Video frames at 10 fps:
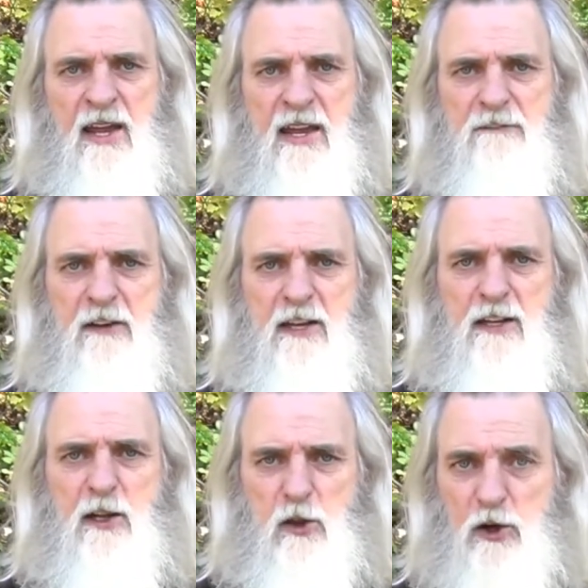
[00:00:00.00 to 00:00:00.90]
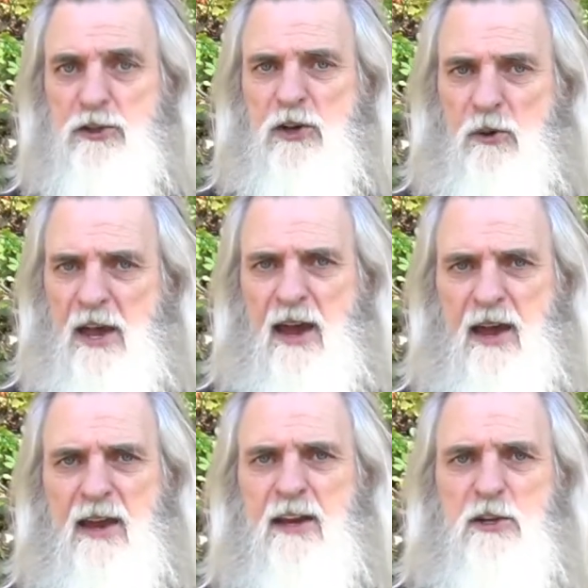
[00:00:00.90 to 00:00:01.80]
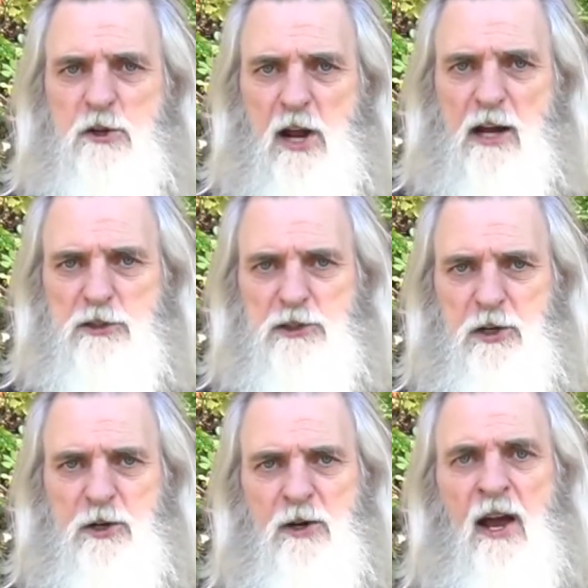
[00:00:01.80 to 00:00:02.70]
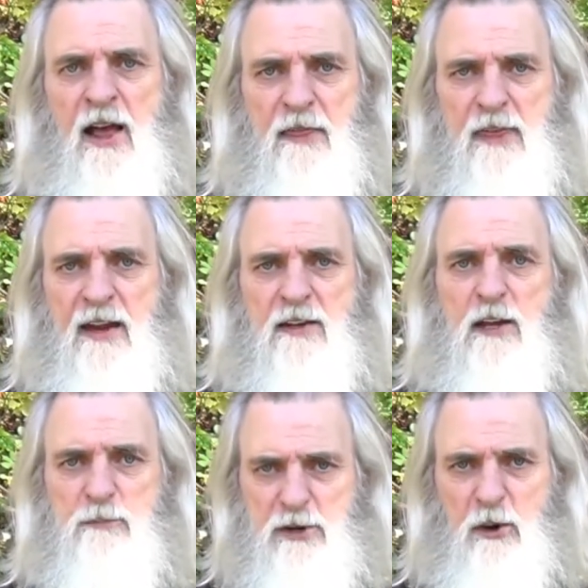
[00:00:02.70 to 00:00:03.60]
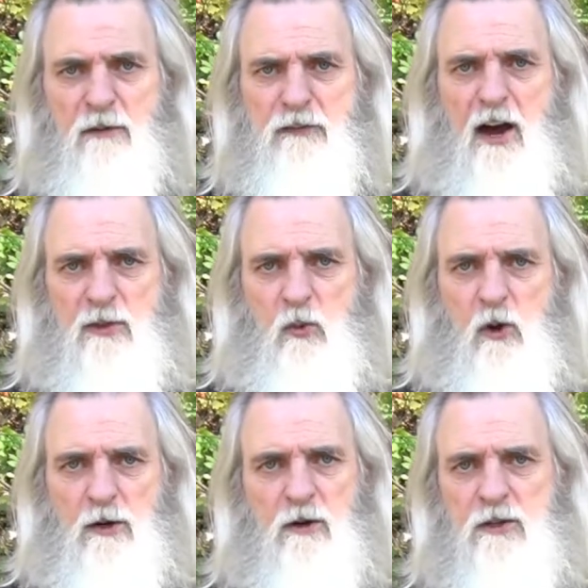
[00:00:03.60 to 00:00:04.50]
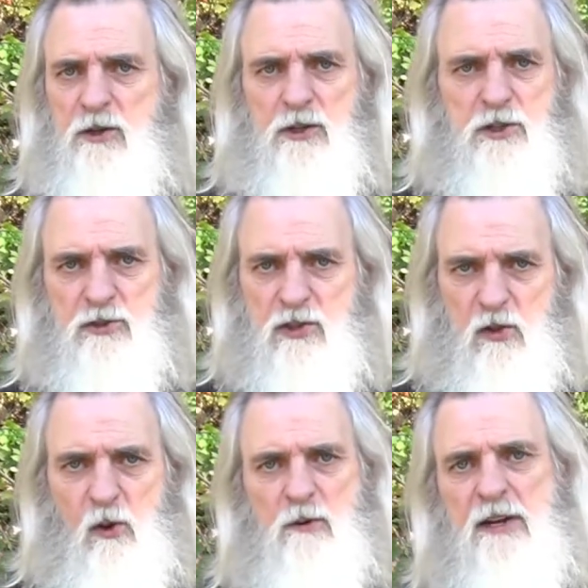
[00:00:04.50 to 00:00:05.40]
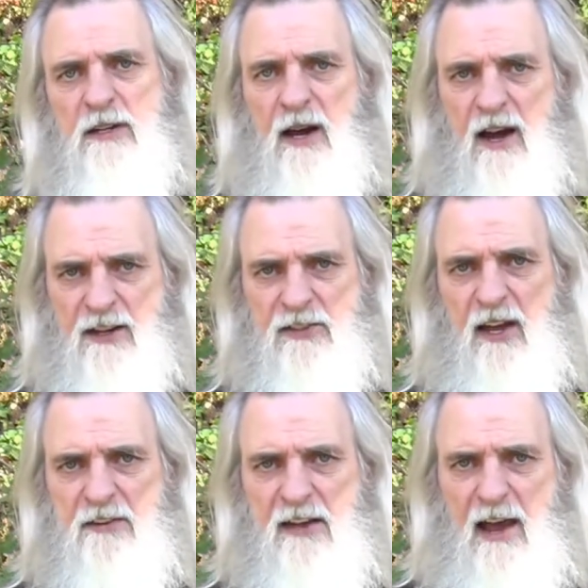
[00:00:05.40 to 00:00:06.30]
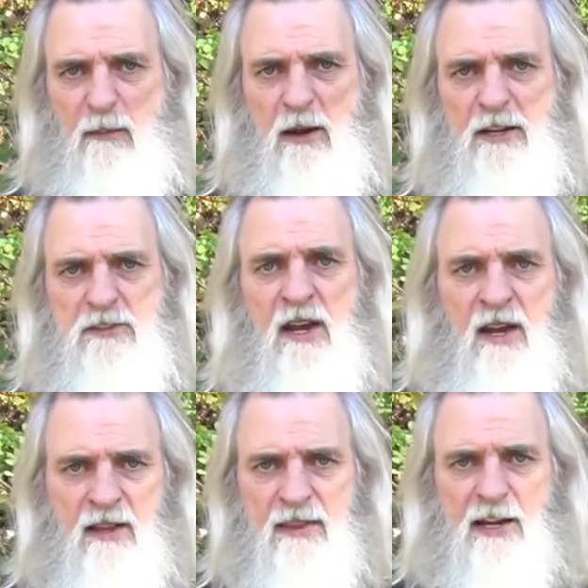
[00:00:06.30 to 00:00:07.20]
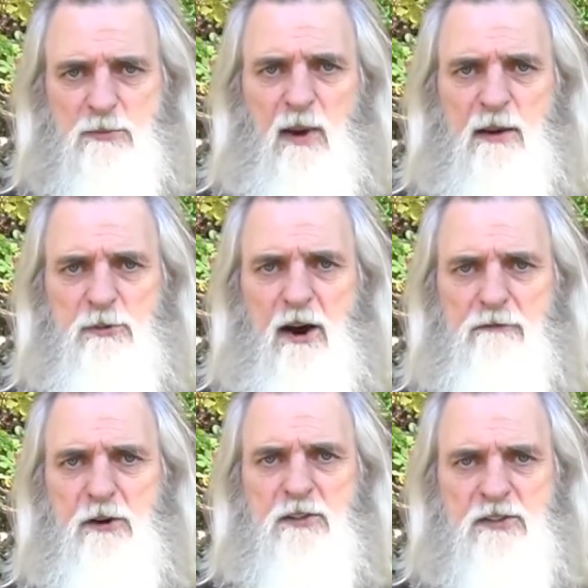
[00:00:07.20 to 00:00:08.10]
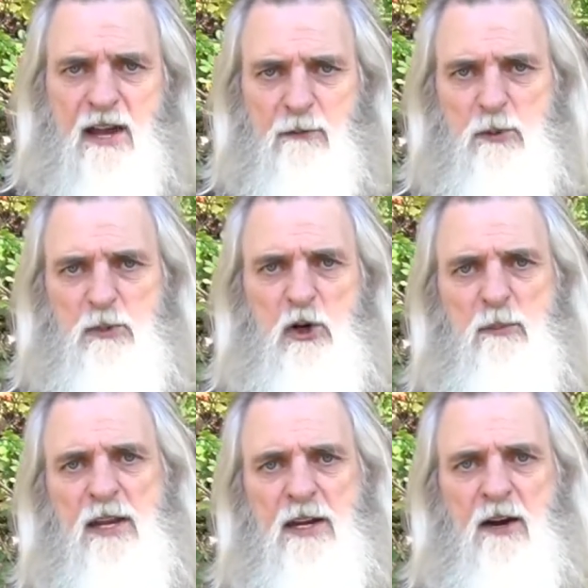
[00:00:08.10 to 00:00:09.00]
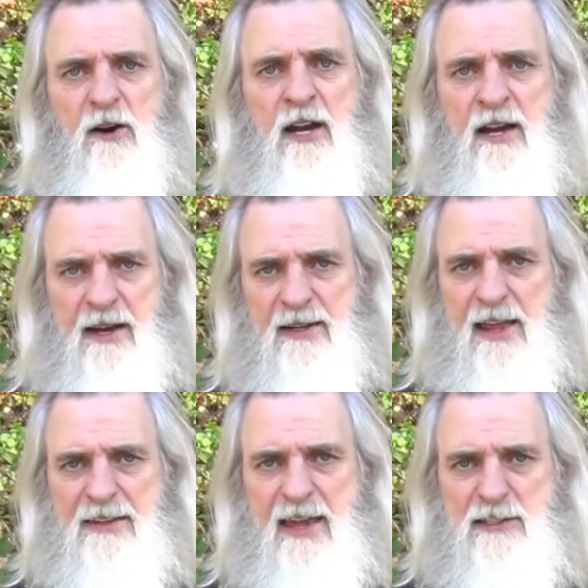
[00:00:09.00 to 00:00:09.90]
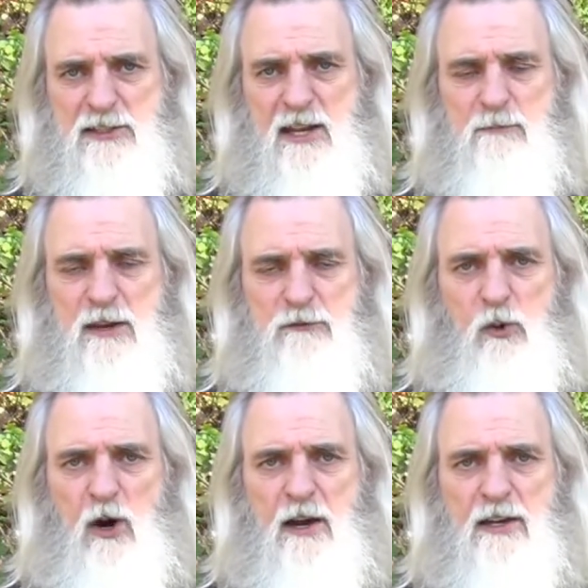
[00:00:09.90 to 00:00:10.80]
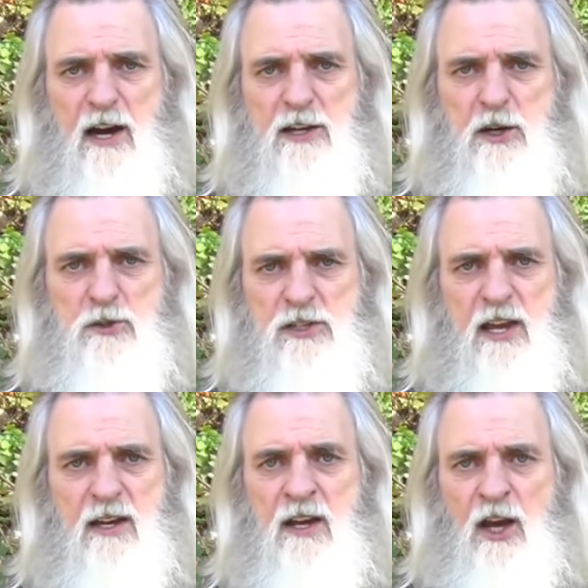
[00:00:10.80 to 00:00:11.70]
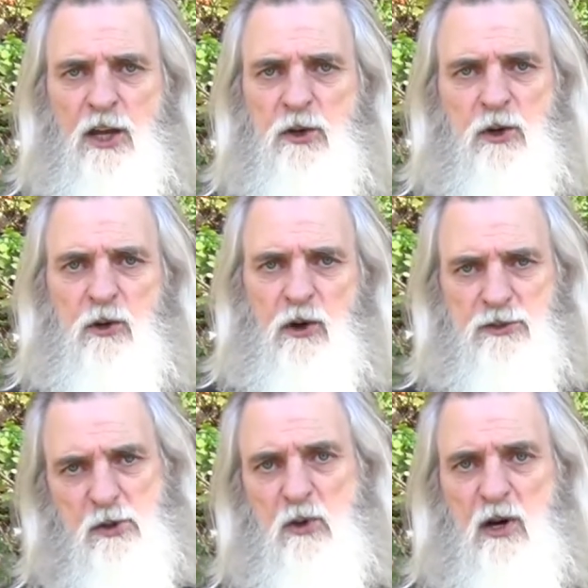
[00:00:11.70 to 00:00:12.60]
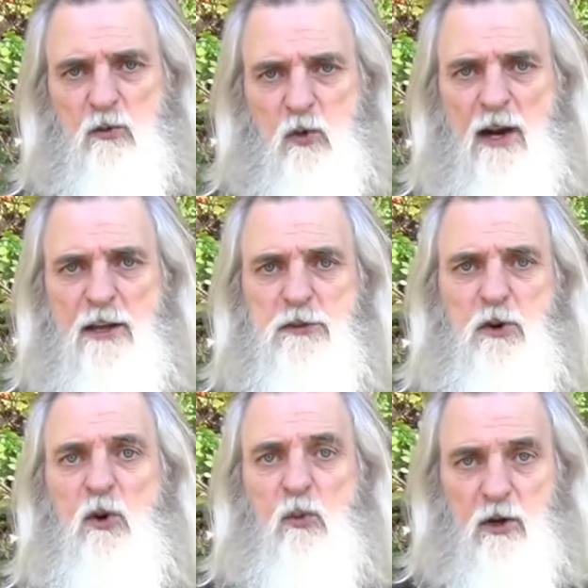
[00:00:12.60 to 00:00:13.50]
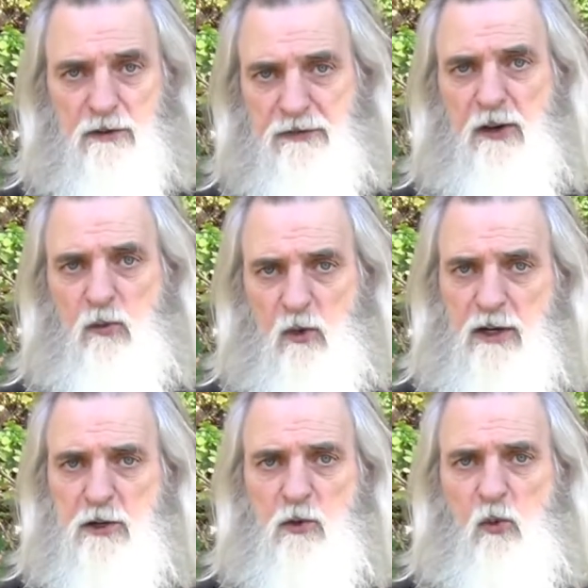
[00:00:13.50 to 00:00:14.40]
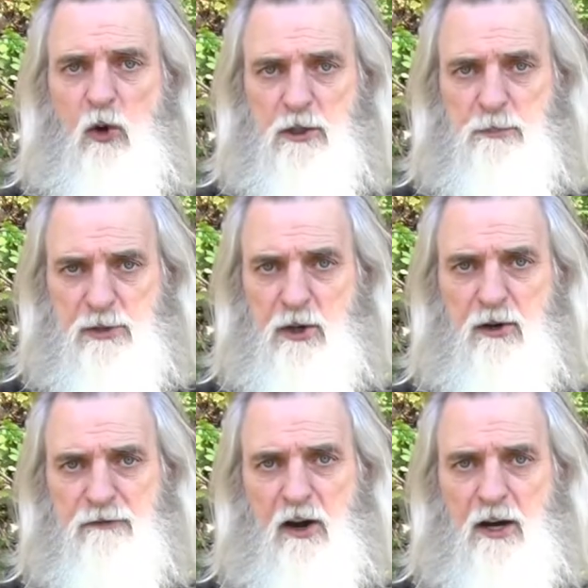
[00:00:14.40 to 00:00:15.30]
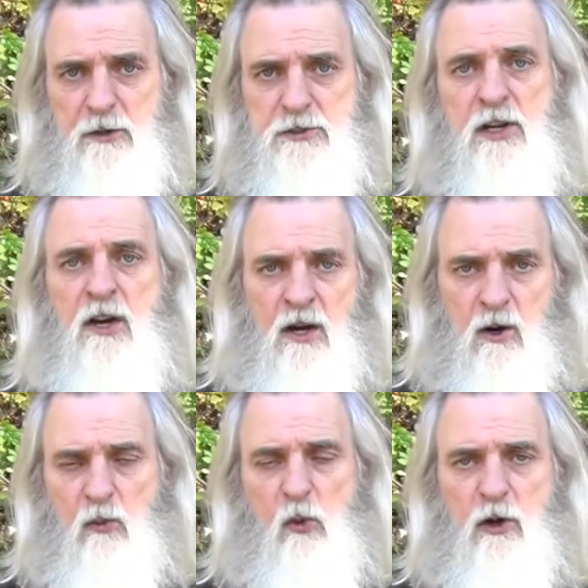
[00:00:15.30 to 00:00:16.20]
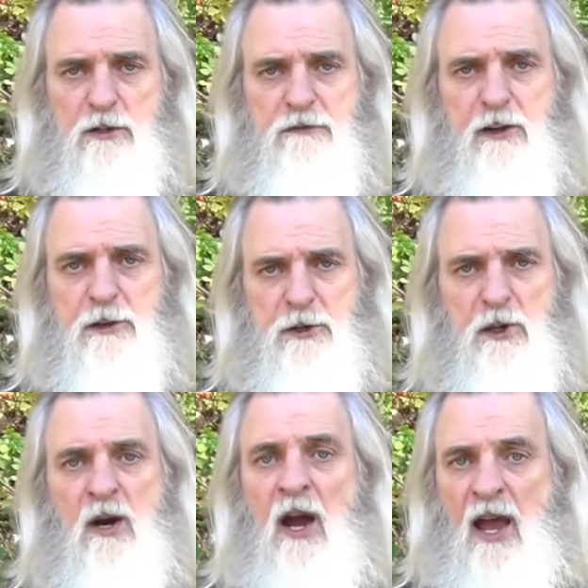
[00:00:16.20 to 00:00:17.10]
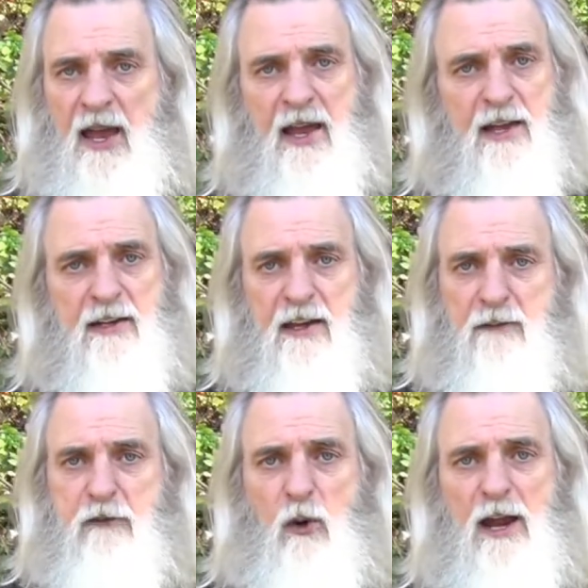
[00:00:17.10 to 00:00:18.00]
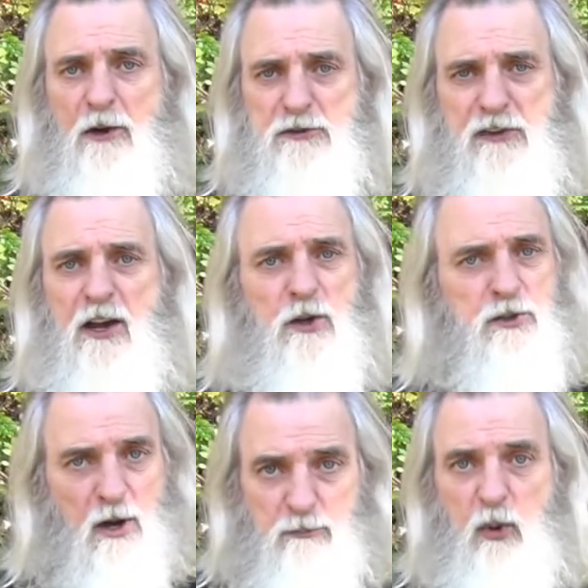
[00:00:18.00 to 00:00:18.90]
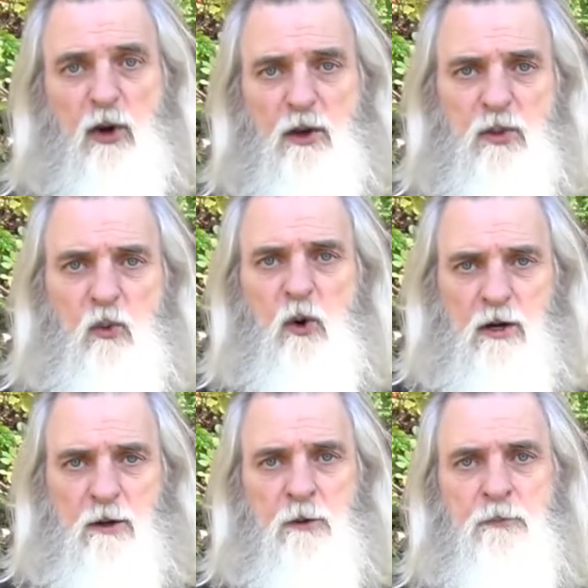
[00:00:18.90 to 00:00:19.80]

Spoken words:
If it looks okay and you're not sure, then purify the water. You could use chlorine dioxide tablets. That's my preference. I would put them in there and let that sit before I used it. You could also run it through one of your water purifiers or water filter, and if all else fails, boil the water.